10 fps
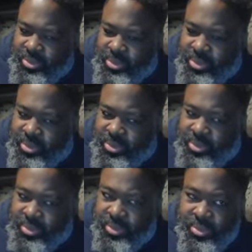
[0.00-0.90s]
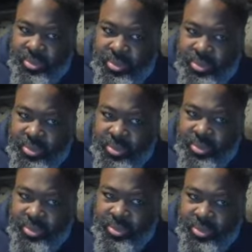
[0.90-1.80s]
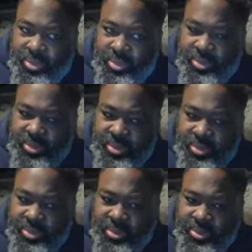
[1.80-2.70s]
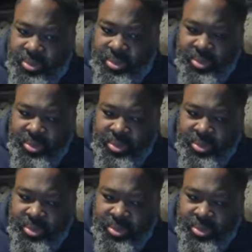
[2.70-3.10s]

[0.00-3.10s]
This person isn't speaking.